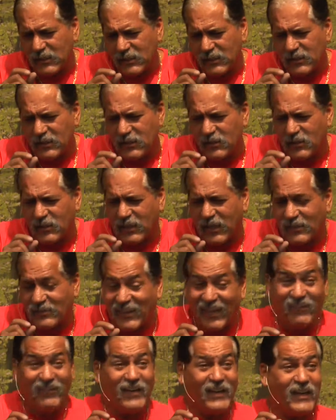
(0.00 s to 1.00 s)
you get,
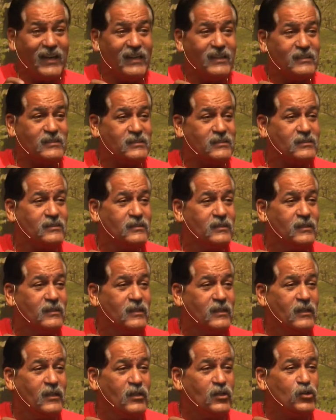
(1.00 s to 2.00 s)
there it is.
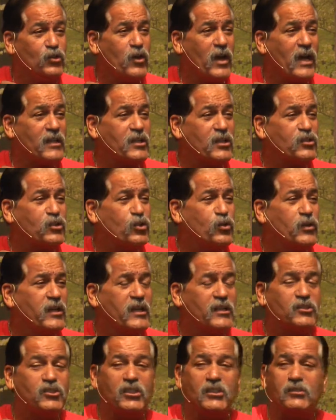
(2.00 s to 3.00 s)
You had to tune
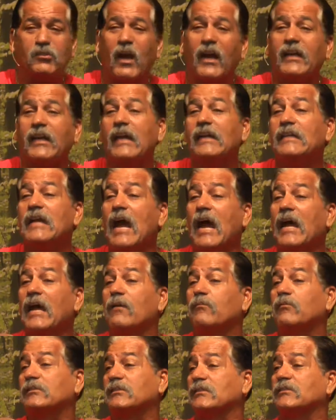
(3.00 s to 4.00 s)
in just right. KDIA
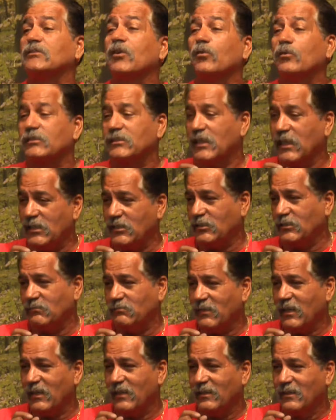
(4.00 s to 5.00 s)
was a soul station,
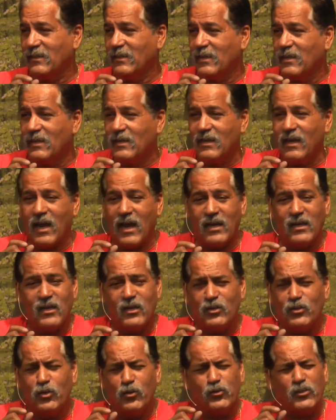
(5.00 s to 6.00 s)
man. All right?
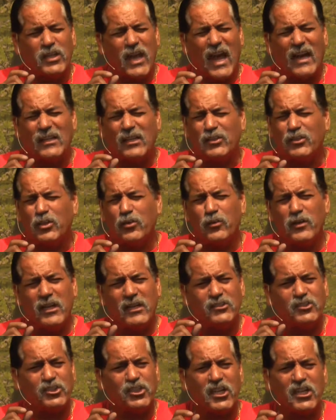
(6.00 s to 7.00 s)
You had to tune
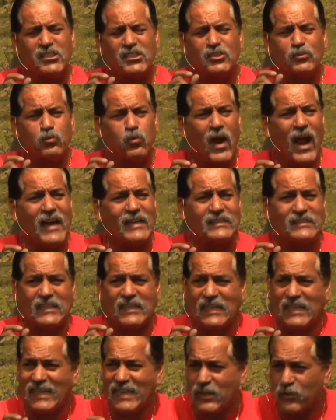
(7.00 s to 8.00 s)
in just right to
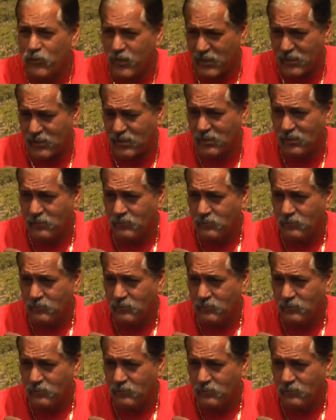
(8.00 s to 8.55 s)
hear it.